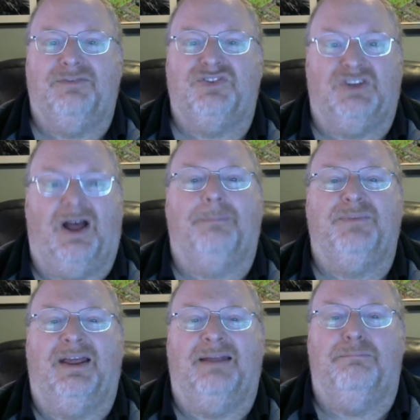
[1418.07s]
stopped
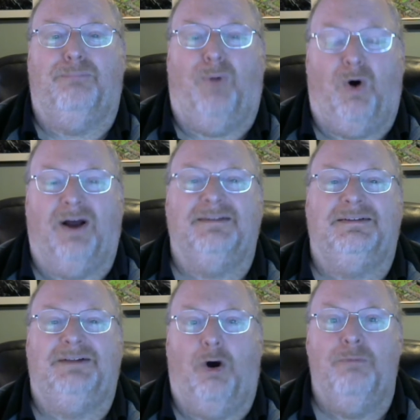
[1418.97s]
and bought
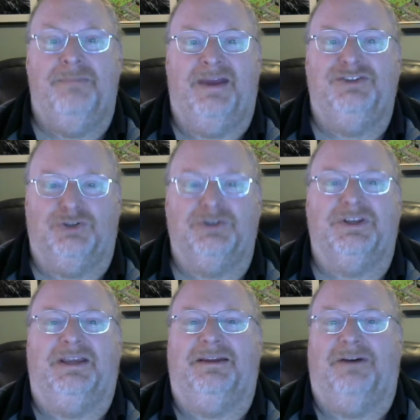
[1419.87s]
homemade
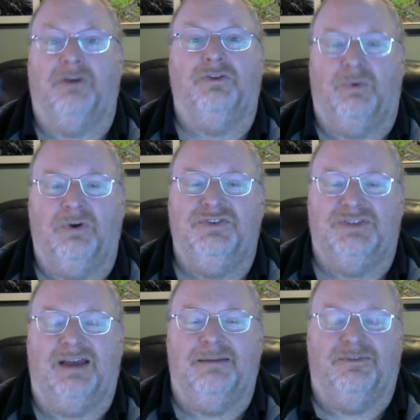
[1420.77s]
jerky on the
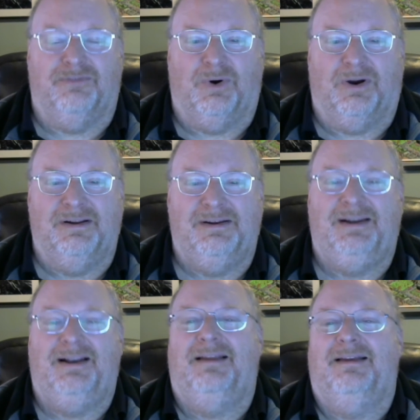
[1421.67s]
roadside before.
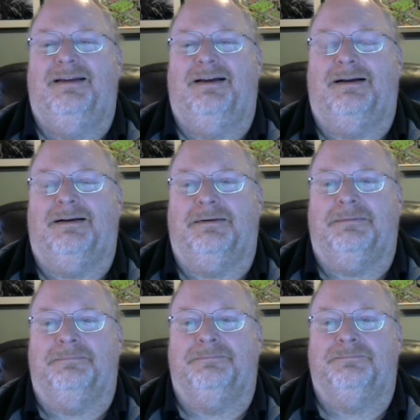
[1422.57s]

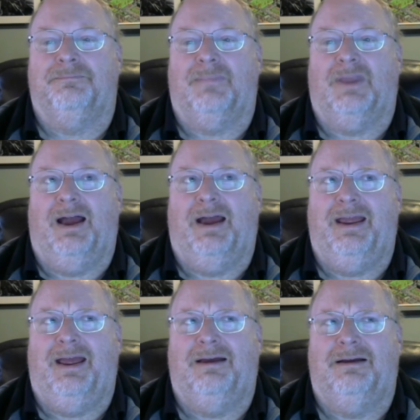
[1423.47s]
I
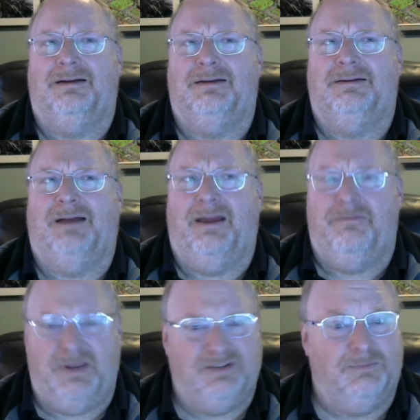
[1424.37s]
have
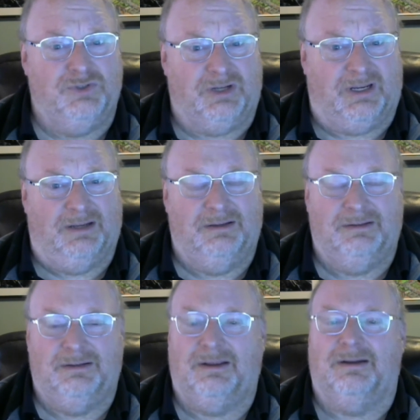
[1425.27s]
made some jerky.
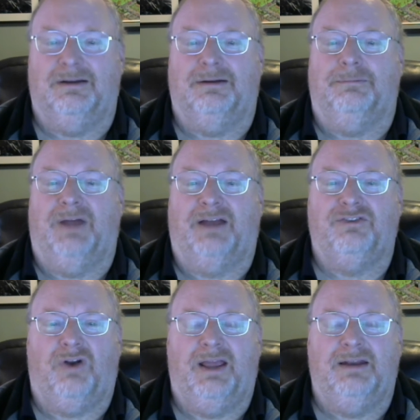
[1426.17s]
I
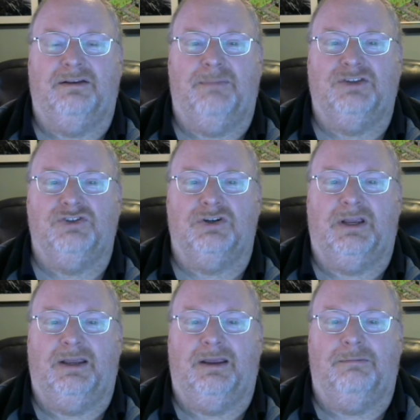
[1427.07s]
tried to make
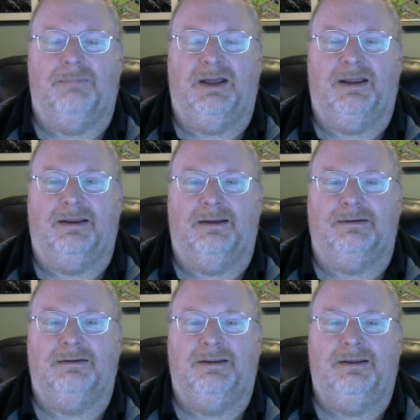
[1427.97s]
jerky in
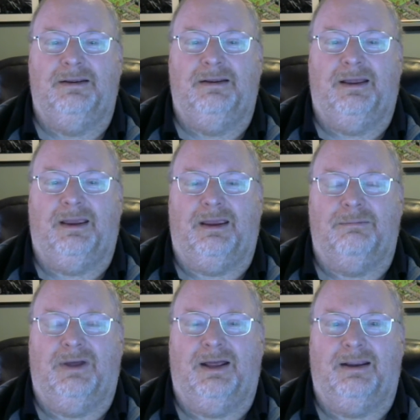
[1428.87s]

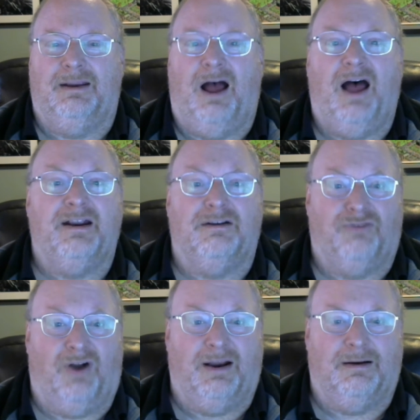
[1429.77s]
my hot air
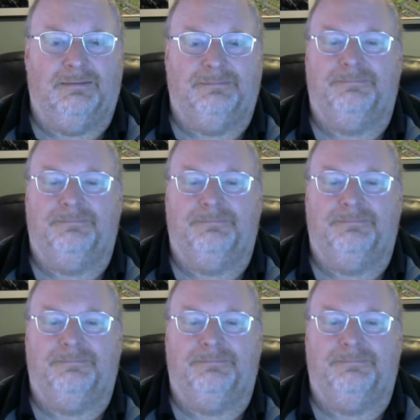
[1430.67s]
fryer,